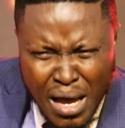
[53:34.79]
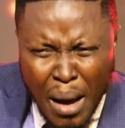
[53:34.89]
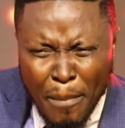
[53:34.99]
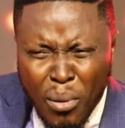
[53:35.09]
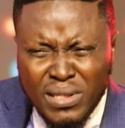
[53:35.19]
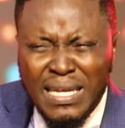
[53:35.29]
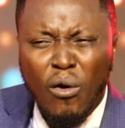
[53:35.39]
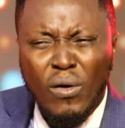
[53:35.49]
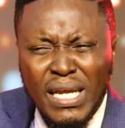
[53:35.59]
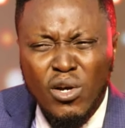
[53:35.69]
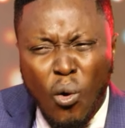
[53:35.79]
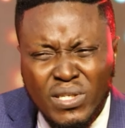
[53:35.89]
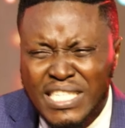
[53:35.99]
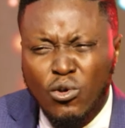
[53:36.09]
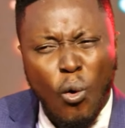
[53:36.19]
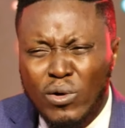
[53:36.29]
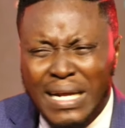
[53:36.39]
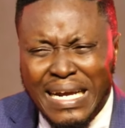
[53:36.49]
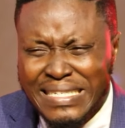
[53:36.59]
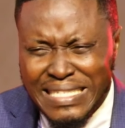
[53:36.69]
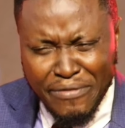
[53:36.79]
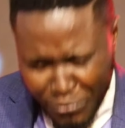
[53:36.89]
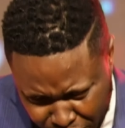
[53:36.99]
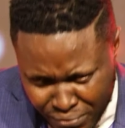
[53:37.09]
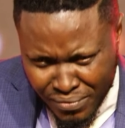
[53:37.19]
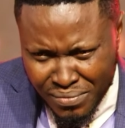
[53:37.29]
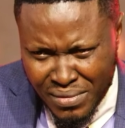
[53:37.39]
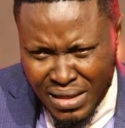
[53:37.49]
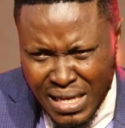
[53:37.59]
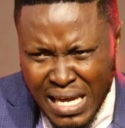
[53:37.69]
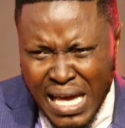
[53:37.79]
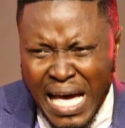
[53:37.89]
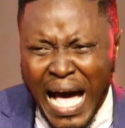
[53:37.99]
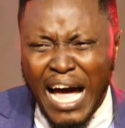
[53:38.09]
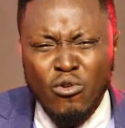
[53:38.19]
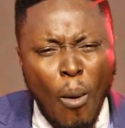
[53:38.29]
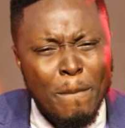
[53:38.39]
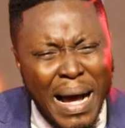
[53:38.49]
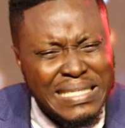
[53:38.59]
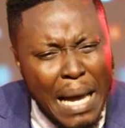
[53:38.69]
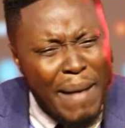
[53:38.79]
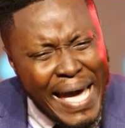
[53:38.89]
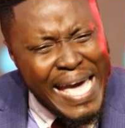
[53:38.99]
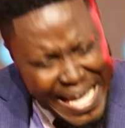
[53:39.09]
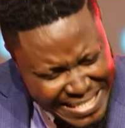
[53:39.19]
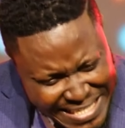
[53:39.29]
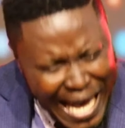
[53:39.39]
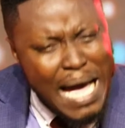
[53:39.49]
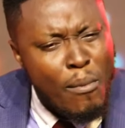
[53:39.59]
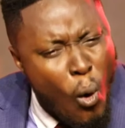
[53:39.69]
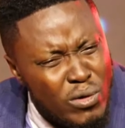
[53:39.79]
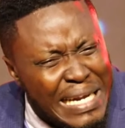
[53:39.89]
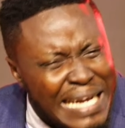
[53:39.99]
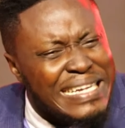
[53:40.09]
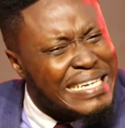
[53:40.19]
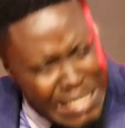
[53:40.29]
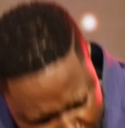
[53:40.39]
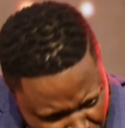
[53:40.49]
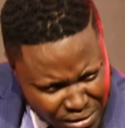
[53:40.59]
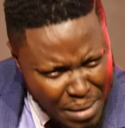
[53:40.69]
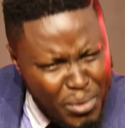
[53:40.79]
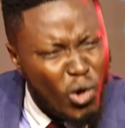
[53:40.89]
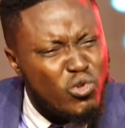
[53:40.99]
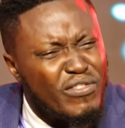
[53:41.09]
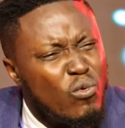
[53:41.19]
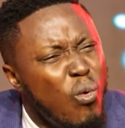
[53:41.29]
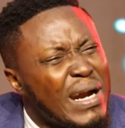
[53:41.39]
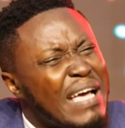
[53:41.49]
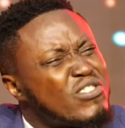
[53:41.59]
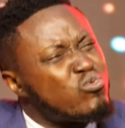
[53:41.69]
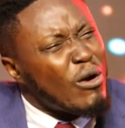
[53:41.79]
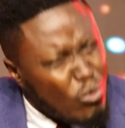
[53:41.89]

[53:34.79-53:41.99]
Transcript: But the Holy Ghost is older than the devil no matter my age, I am older than that demon because of the one I have swallowed.